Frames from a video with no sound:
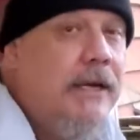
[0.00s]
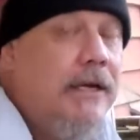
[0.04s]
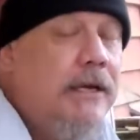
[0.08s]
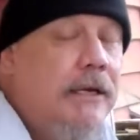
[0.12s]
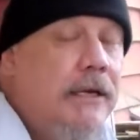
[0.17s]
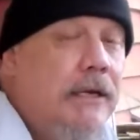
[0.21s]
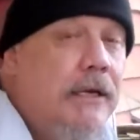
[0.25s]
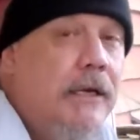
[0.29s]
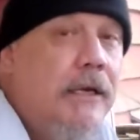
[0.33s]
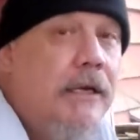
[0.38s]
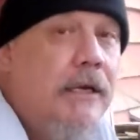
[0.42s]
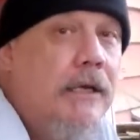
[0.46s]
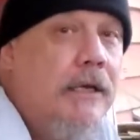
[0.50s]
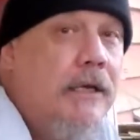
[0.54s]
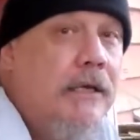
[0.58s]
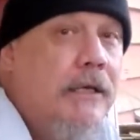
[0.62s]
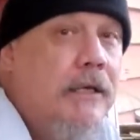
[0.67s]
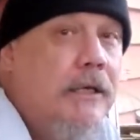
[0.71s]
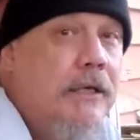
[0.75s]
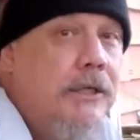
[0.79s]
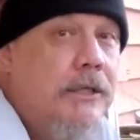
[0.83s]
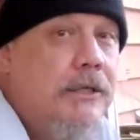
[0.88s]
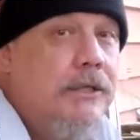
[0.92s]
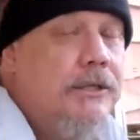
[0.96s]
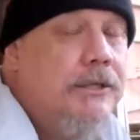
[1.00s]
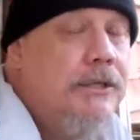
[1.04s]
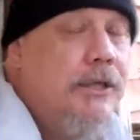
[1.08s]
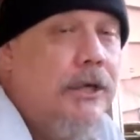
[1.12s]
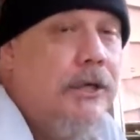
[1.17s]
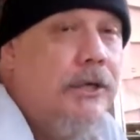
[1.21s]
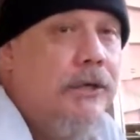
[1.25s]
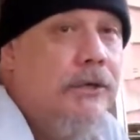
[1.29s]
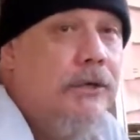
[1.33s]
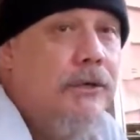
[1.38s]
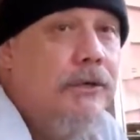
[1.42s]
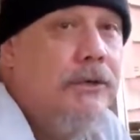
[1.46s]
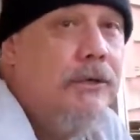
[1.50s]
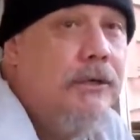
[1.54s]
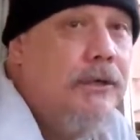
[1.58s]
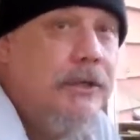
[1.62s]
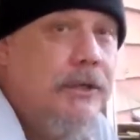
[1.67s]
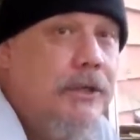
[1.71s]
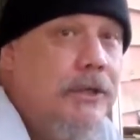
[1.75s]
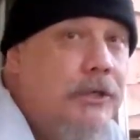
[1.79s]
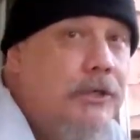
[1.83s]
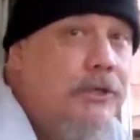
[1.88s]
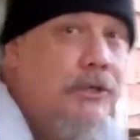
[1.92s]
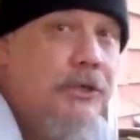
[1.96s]
Right, usually. So,
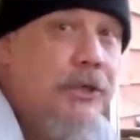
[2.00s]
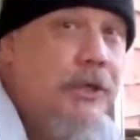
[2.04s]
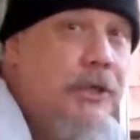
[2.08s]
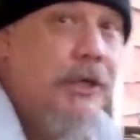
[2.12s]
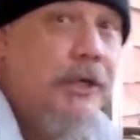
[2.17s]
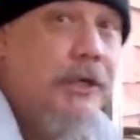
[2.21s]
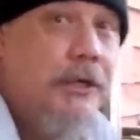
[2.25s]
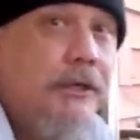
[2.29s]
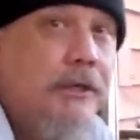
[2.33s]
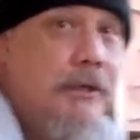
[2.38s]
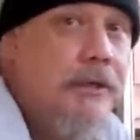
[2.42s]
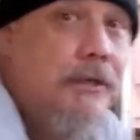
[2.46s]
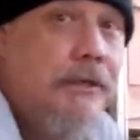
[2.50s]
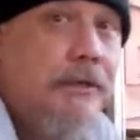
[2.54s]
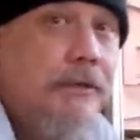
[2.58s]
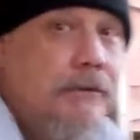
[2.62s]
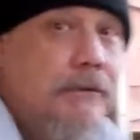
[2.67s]
but usually. Since we had two